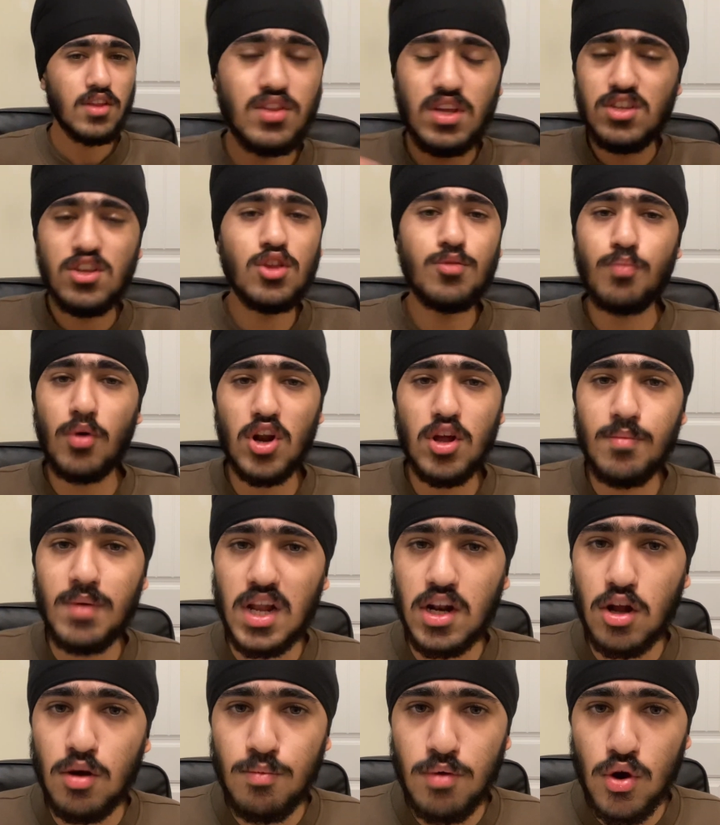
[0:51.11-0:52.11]
they just put him
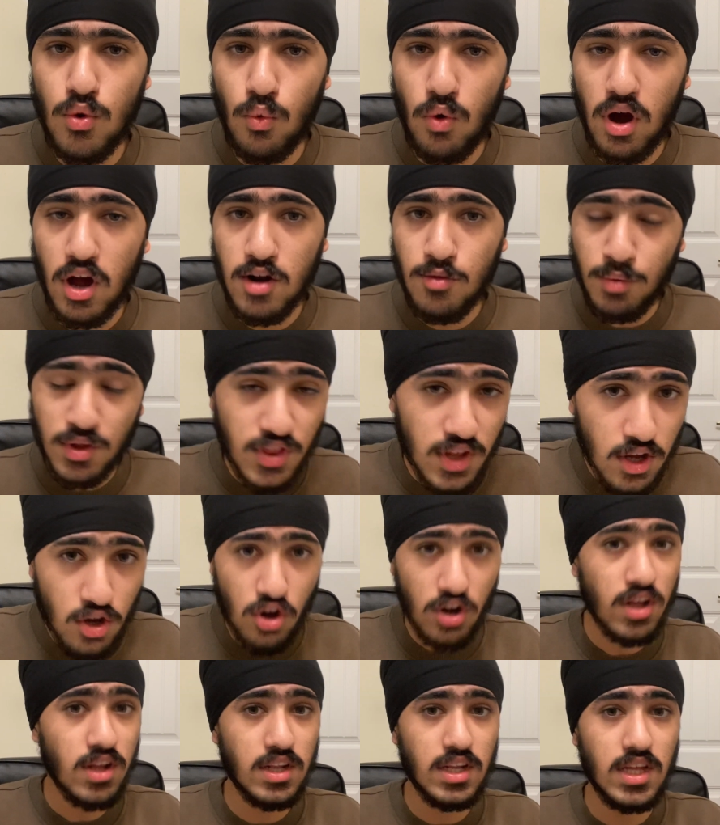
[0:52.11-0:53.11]
at number 1, but they
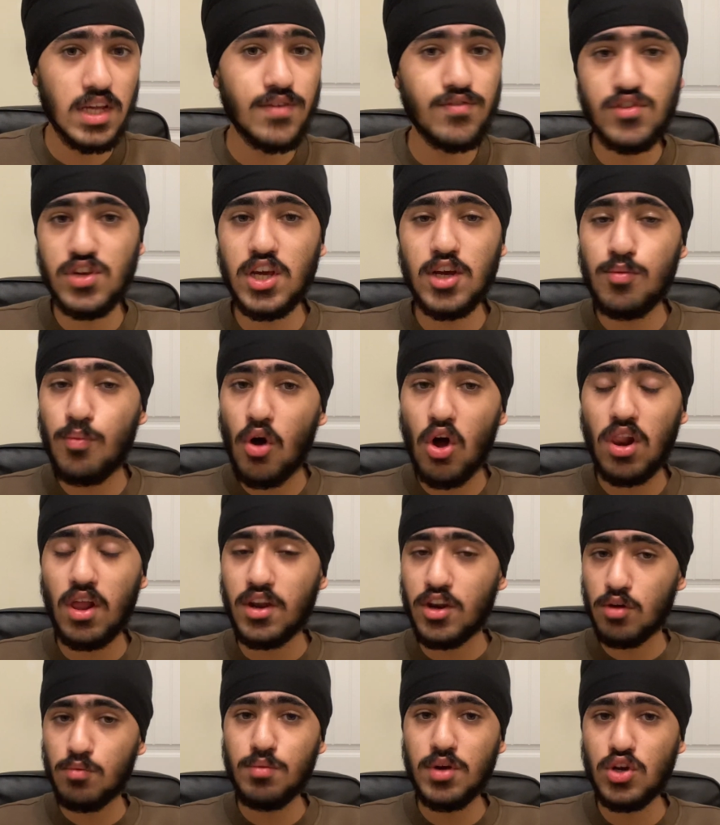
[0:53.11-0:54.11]
couldn't leave Jake Paul
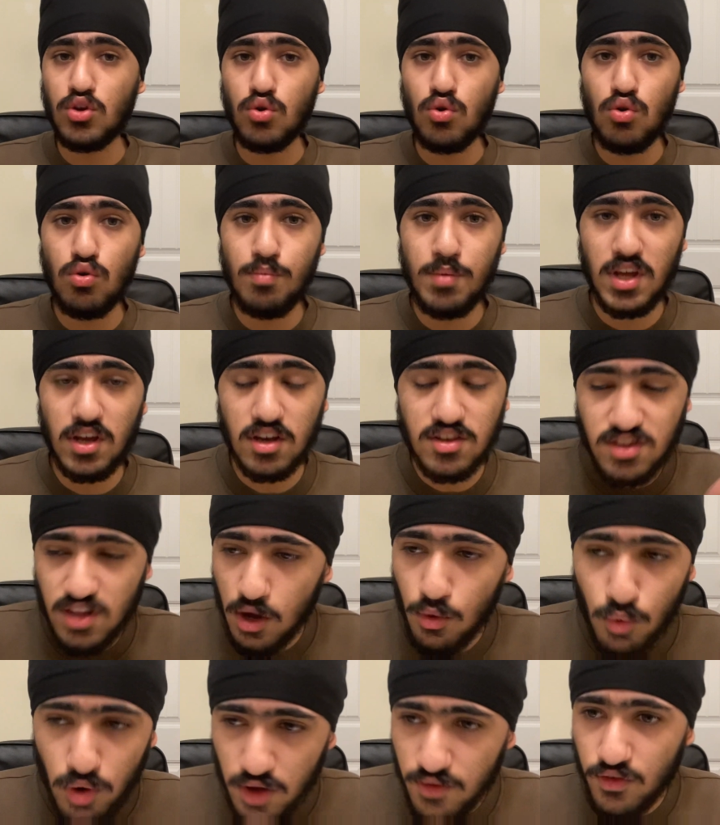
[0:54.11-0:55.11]
at number 2 because
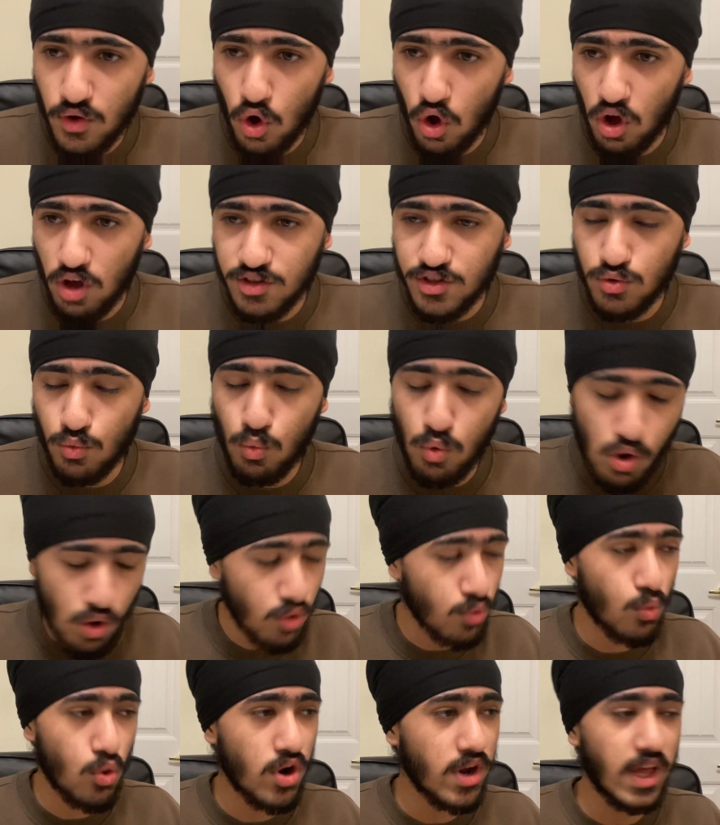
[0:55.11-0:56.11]
that would have caused
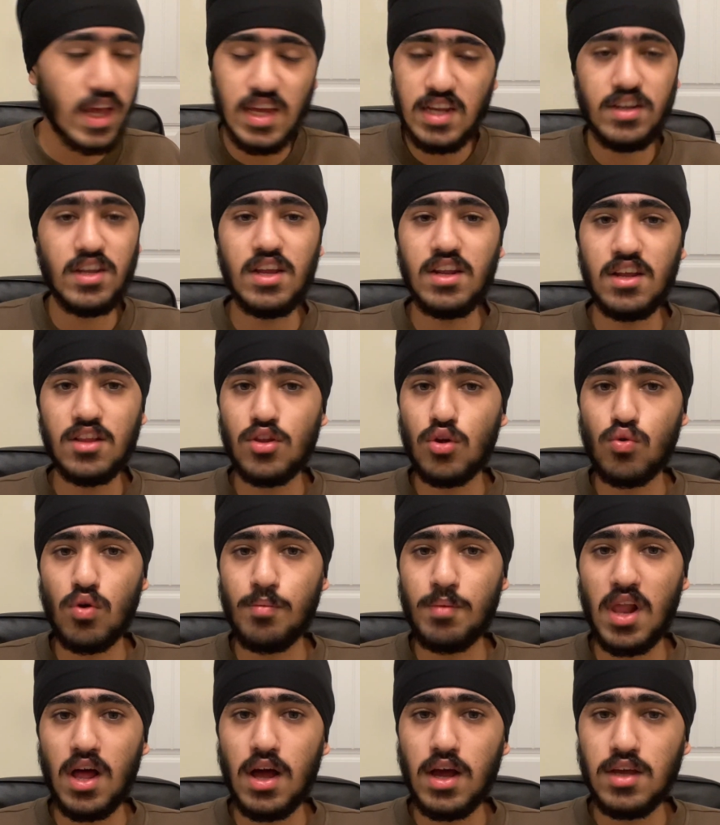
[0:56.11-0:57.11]
World War 18 in the
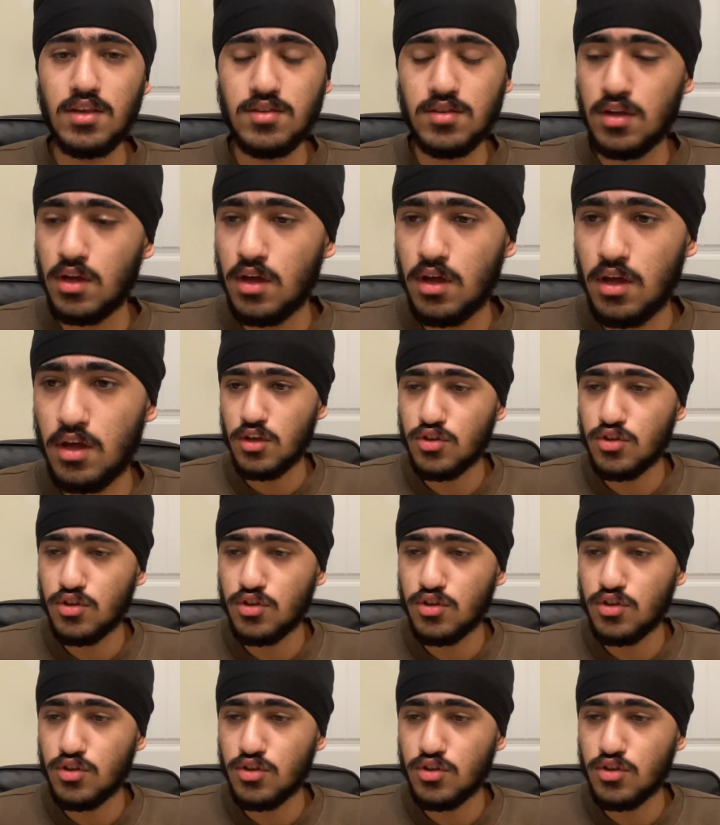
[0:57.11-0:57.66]
replies.